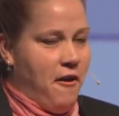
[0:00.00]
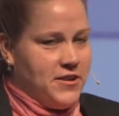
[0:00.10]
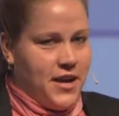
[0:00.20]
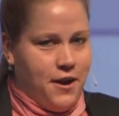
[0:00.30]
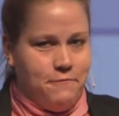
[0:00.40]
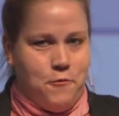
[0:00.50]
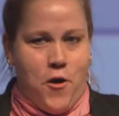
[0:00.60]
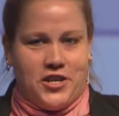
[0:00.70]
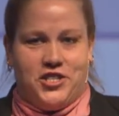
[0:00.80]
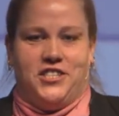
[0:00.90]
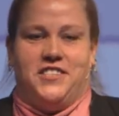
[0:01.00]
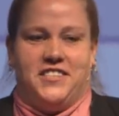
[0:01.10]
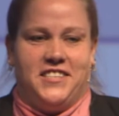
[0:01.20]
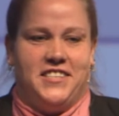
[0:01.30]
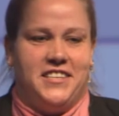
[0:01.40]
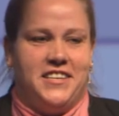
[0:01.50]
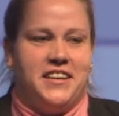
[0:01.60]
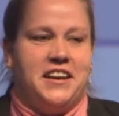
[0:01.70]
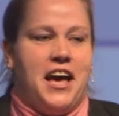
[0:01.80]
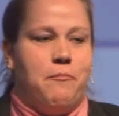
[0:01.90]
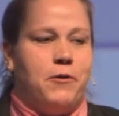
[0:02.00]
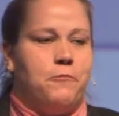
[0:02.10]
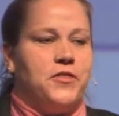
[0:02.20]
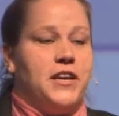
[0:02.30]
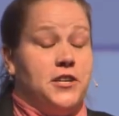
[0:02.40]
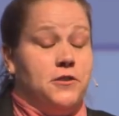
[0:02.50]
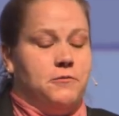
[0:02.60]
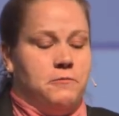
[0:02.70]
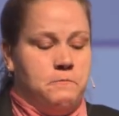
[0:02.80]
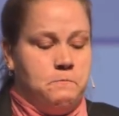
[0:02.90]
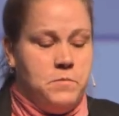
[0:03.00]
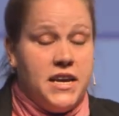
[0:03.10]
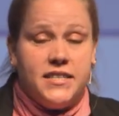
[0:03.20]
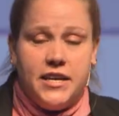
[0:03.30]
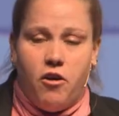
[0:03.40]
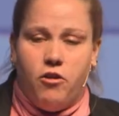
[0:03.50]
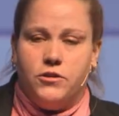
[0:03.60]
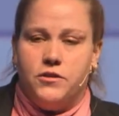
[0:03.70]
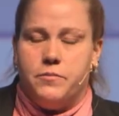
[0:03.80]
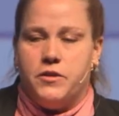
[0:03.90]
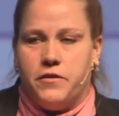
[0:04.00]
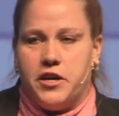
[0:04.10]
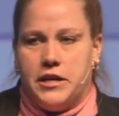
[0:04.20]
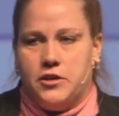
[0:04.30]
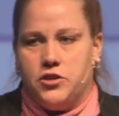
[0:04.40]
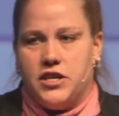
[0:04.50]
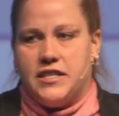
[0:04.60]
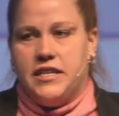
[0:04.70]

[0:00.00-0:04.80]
tough questions about what they do, because they all do something very interesting,